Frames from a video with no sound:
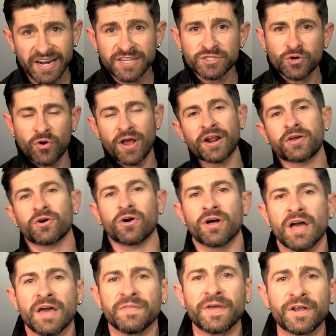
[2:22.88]
It is critical
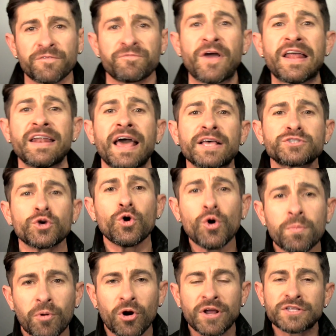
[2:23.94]
that your friend has
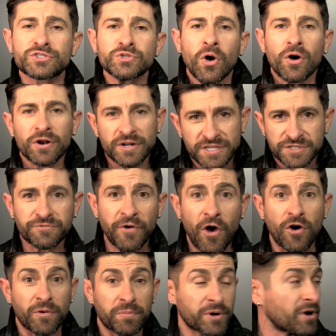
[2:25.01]
Uber installed on his
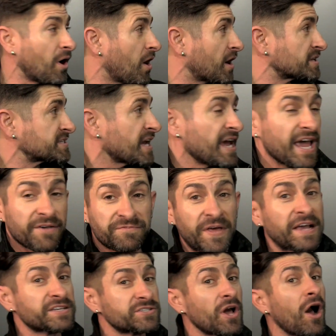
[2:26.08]
phone because if
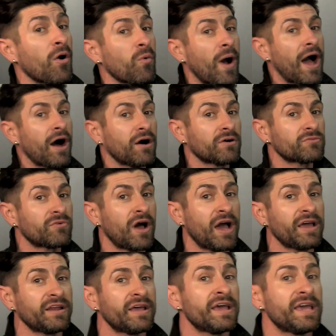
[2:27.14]
things go well, right,